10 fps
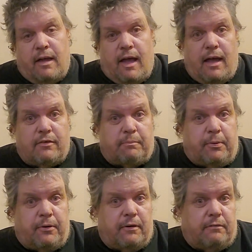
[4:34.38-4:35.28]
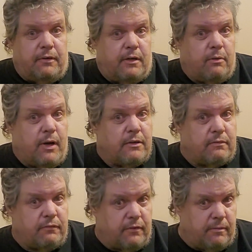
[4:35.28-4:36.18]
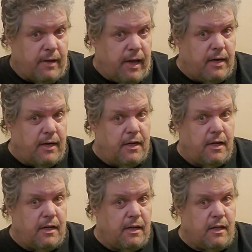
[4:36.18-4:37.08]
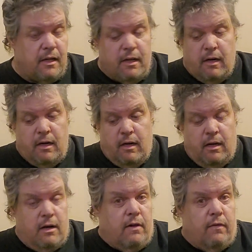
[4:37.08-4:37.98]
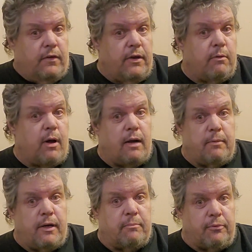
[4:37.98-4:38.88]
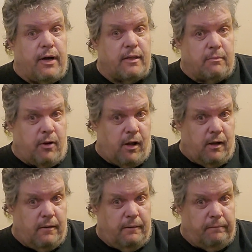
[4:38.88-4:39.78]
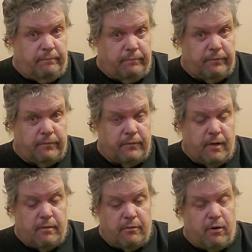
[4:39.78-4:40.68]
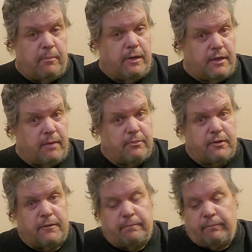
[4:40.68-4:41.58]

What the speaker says: as per request from Eddie, he wanted me to break them all and throw them in the dumpster.